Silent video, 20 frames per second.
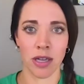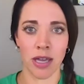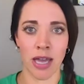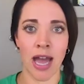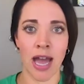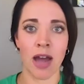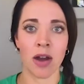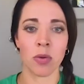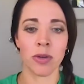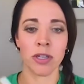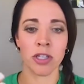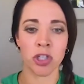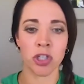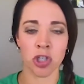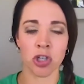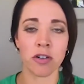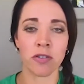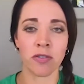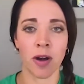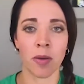How do we
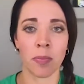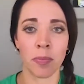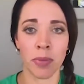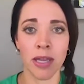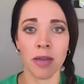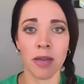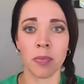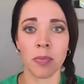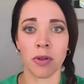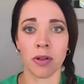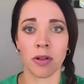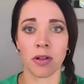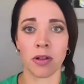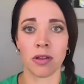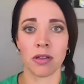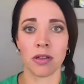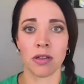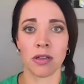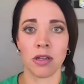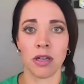serve our
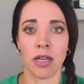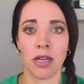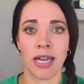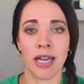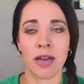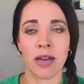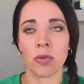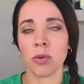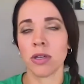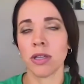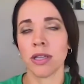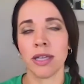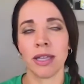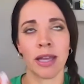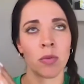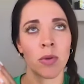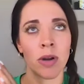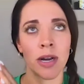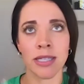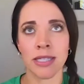people? And really,
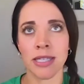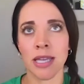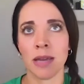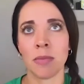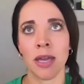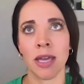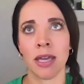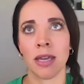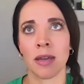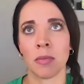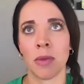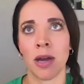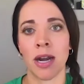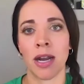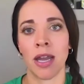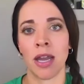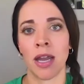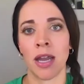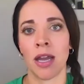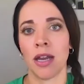like when I say making
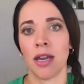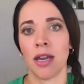money,